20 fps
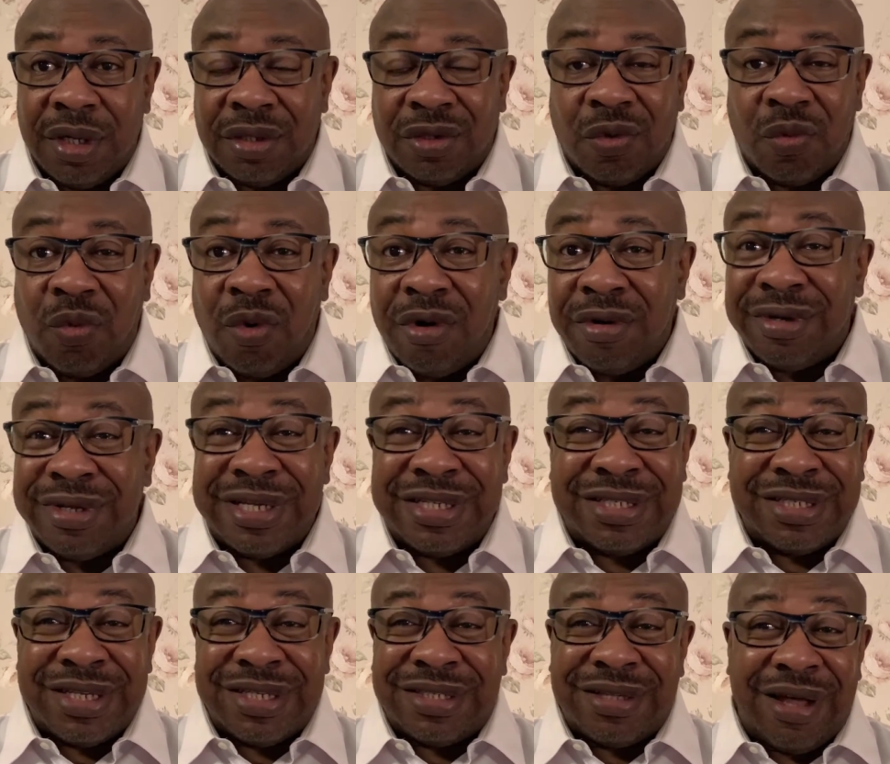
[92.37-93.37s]
The water is
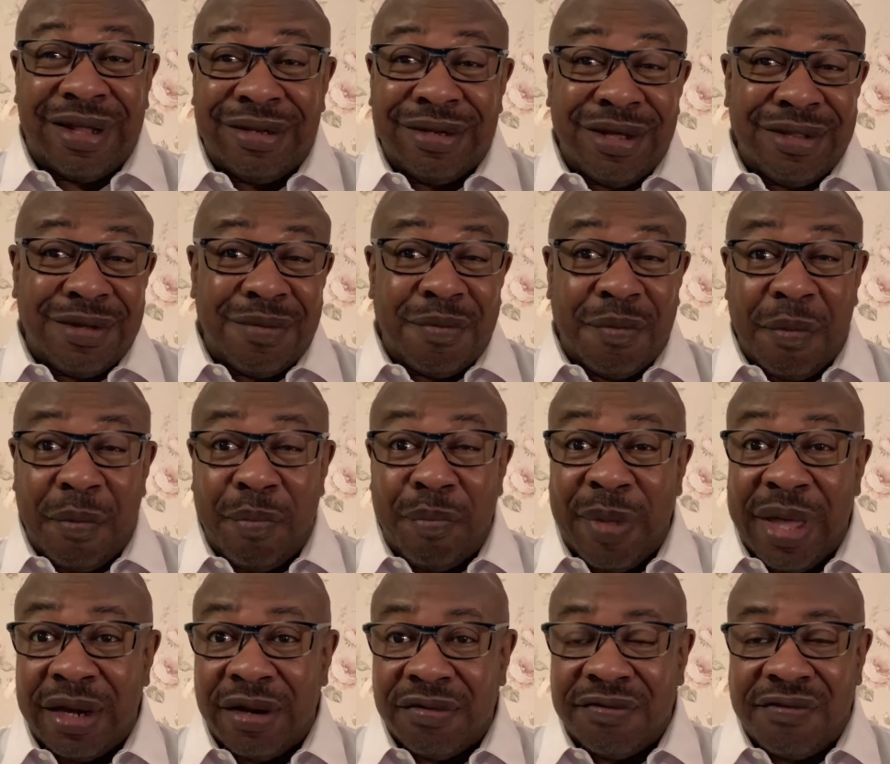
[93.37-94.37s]
just another
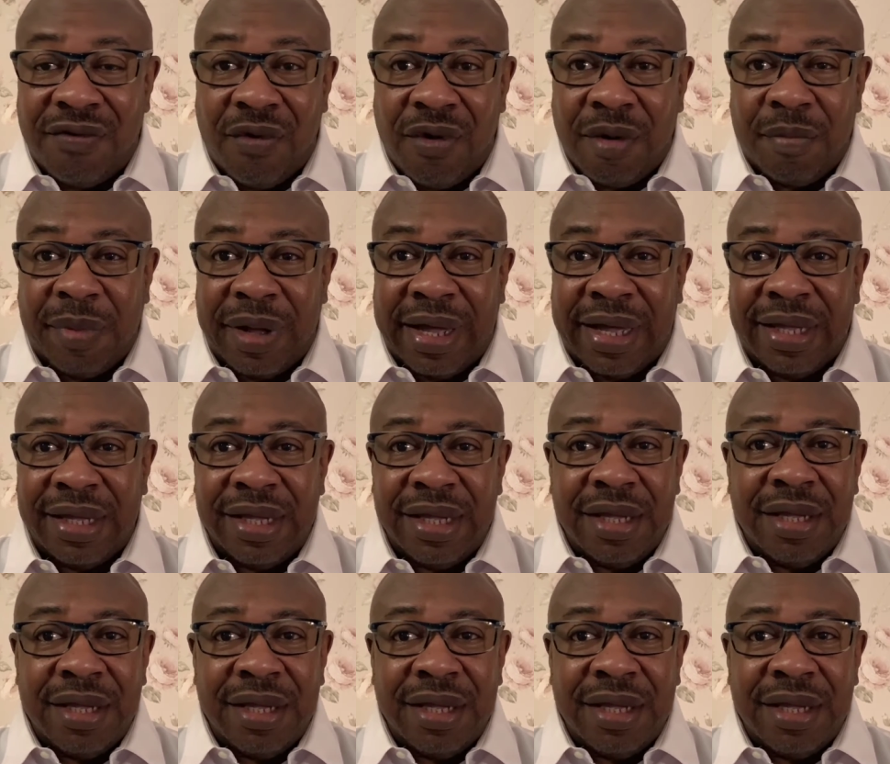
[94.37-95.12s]
metaphor by